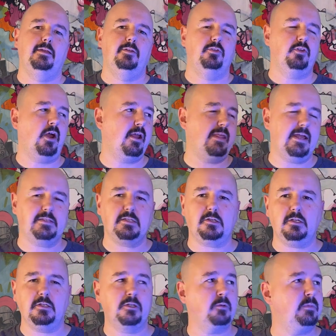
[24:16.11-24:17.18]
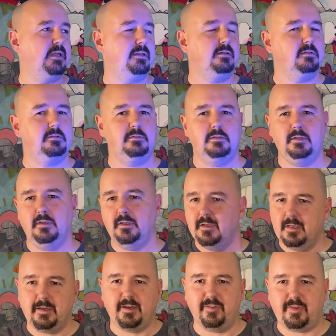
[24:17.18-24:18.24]
Sorry, that took a little bit
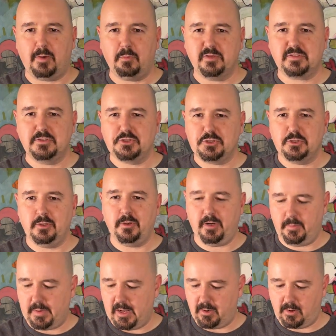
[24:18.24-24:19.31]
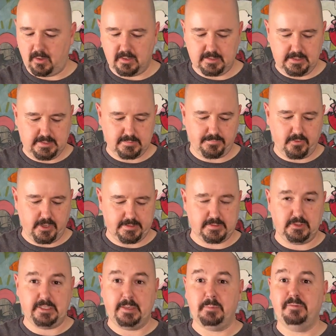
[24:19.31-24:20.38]
because I wasn't sure about all of these fonts.
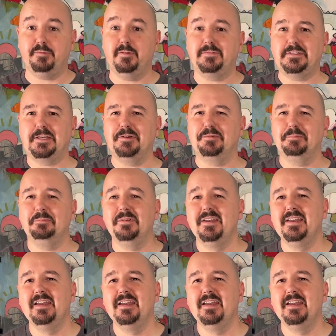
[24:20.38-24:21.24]
You gave me 50 of them.